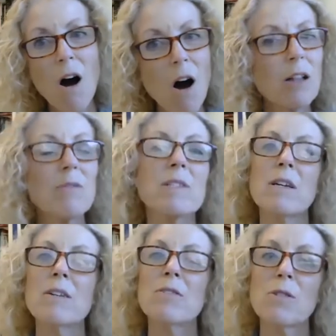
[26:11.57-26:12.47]
all of a
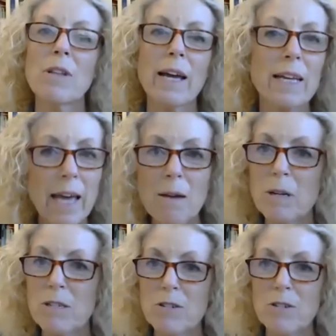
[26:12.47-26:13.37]
sudden or like
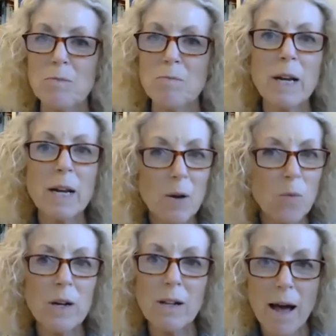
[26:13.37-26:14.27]
gangbusters, but it
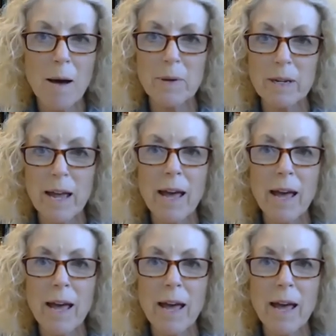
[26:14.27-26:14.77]
will happen.